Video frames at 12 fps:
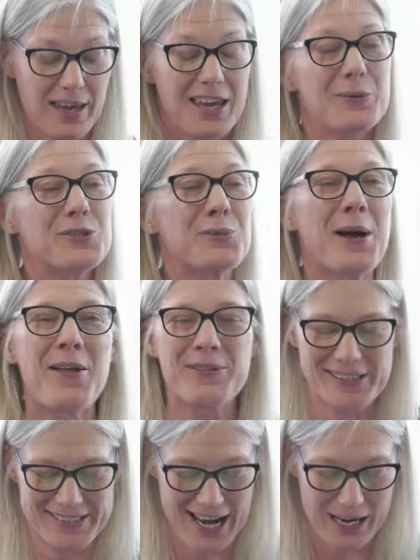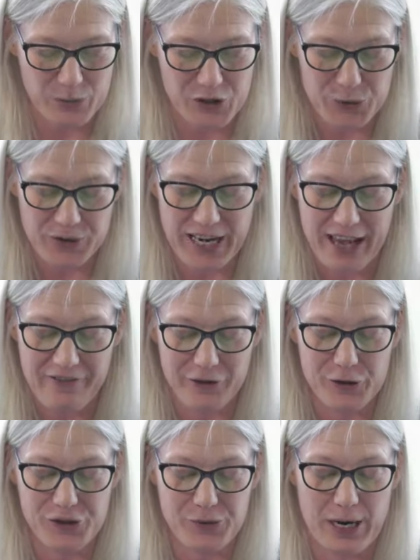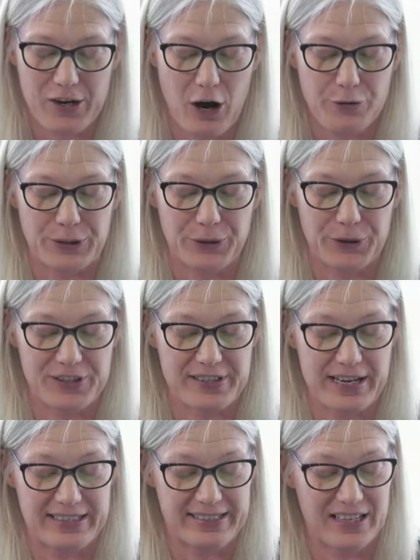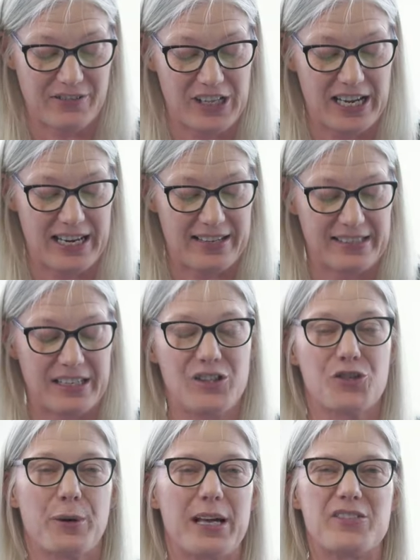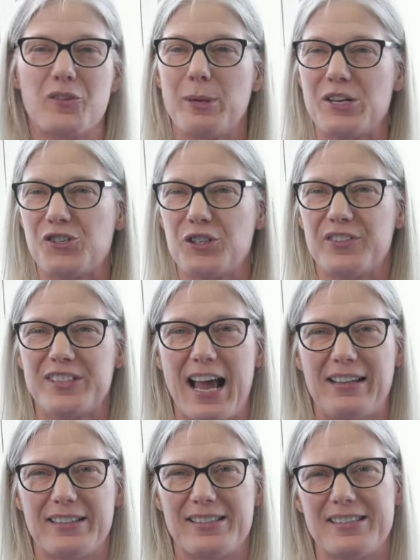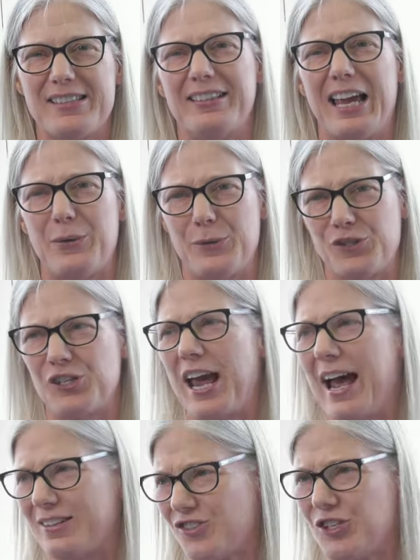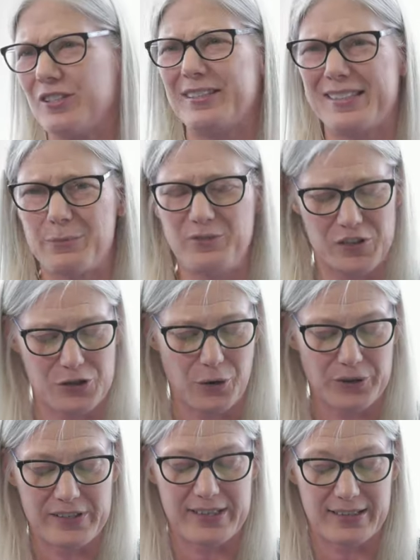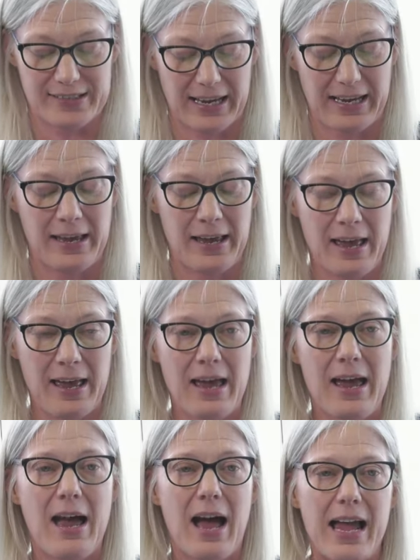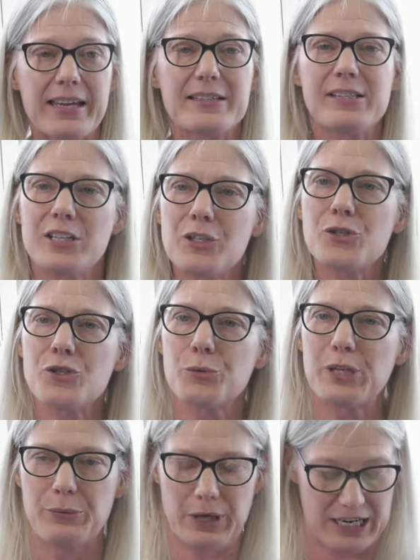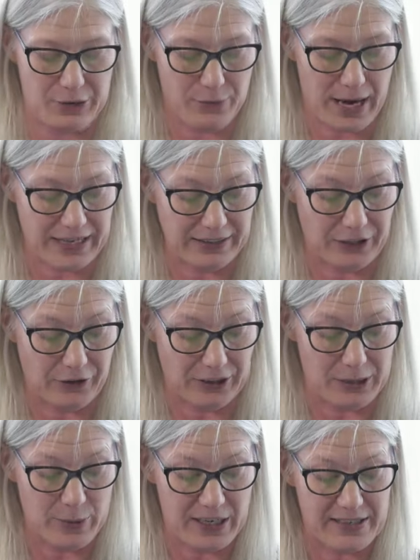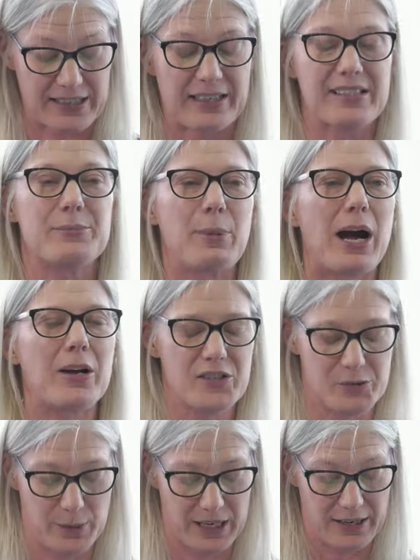It was around this time, too, that I first read Audre Lorde's 1978 essay, The Transformation of Silence into Language into Action. Some of you know this essay. I continue to reread it regularly because it inspires